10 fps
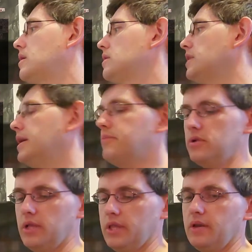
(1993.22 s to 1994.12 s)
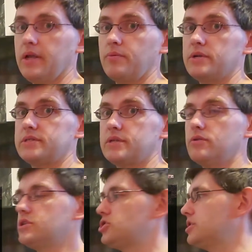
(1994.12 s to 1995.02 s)
label, and then I'm going to press 0
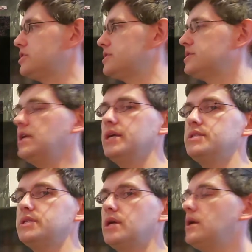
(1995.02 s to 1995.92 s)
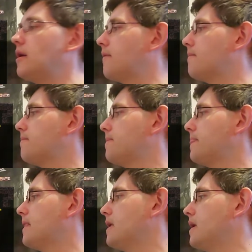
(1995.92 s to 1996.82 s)
to change this to DAT.
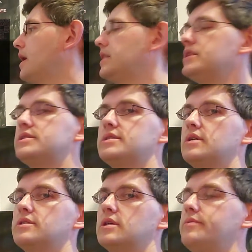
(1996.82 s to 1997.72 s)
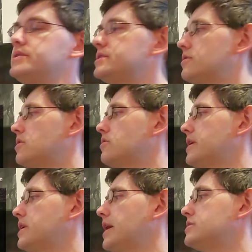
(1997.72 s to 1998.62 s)
And this is also going to be 0,
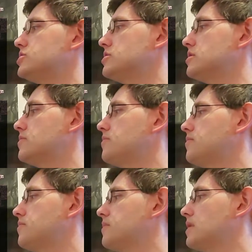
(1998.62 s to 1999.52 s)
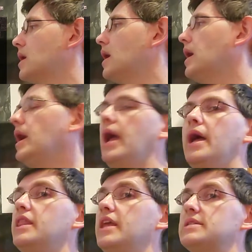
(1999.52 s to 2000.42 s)
and enter.
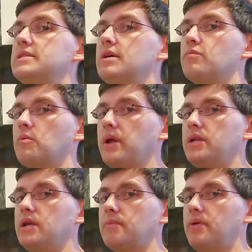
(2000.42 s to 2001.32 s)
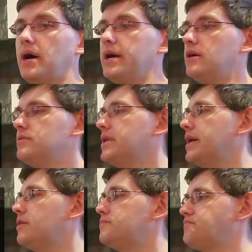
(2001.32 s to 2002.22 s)
And that's it. We're ready to compile.
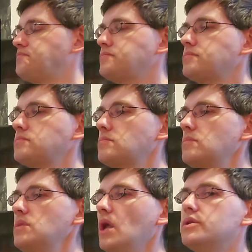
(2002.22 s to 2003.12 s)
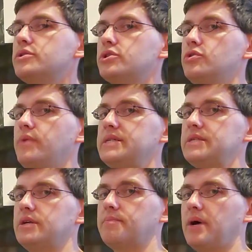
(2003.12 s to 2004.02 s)
Now, 2 ways that
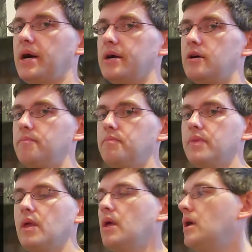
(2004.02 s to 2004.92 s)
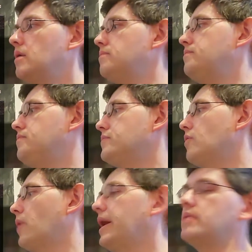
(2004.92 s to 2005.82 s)
you compile. The
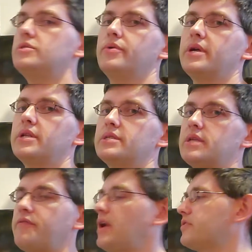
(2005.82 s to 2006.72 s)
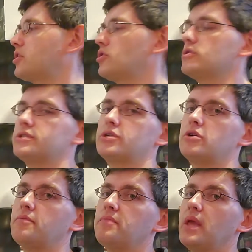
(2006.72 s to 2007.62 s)
way I'm doing it is if you have the
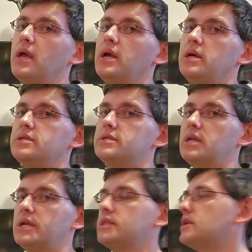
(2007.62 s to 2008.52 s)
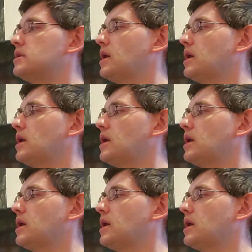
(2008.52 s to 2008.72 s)
cursor sitting in the